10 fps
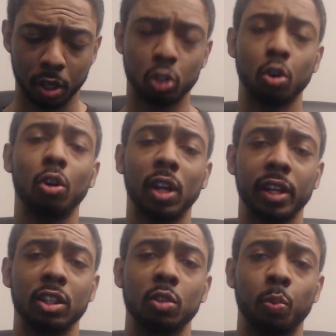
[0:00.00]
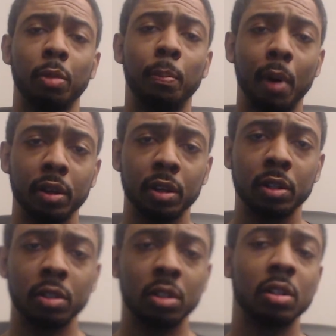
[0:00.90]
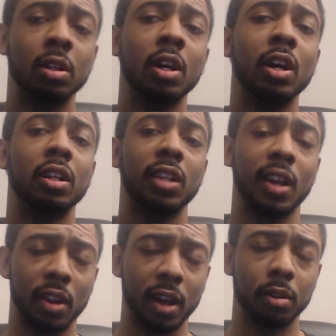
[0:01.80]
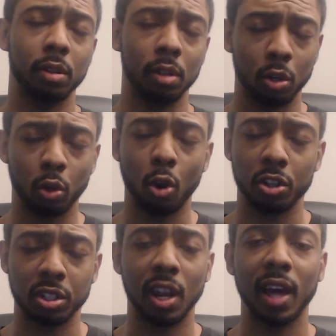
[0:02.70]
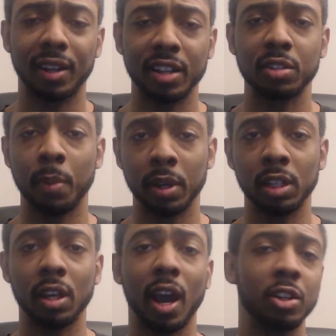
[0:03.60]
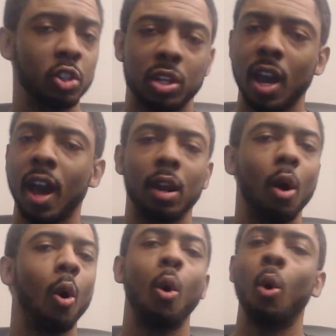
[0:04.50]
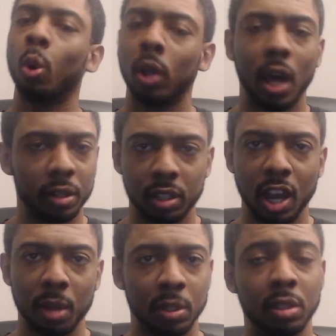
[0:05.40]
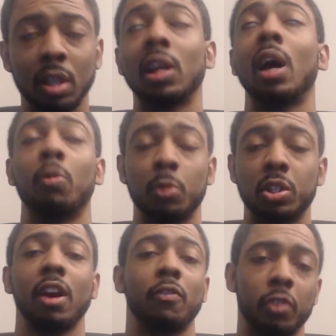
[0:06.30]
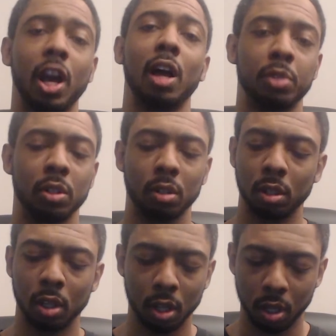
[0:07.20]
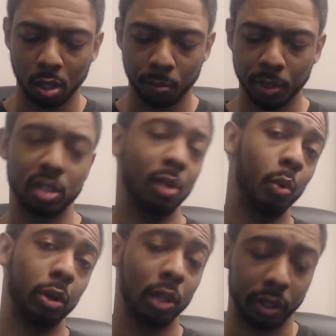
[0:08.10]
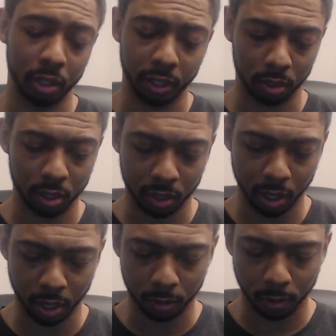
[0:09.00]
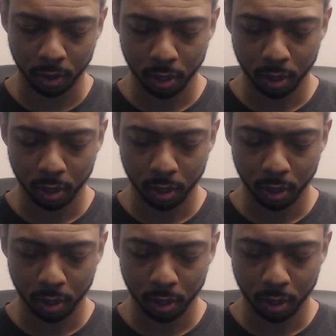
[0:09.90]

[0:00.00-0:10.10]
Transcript: controller like this with buttons that it'll cost a lot less money. I just got a whole lot of the options. I think I got almost every option because I'm weird like that.